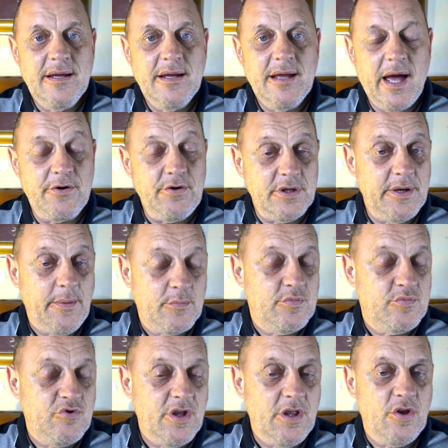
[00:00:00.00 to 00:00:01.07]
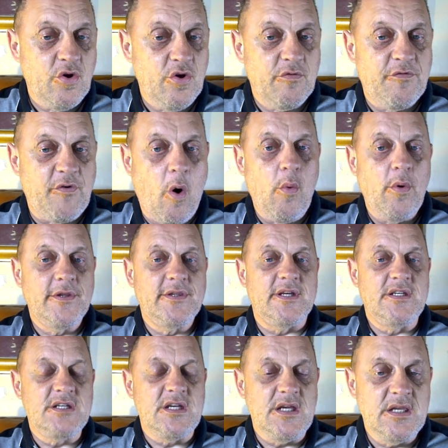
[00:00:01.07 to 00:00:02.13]
I'm really looking forward to
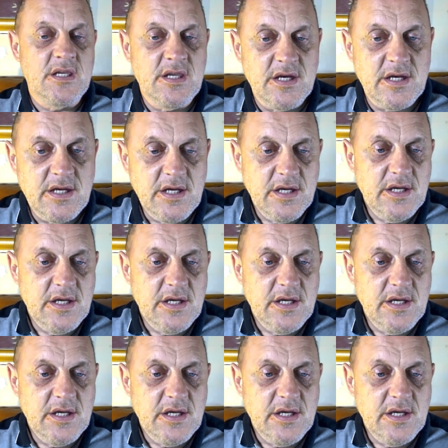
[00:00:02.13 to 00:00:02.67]
seeing the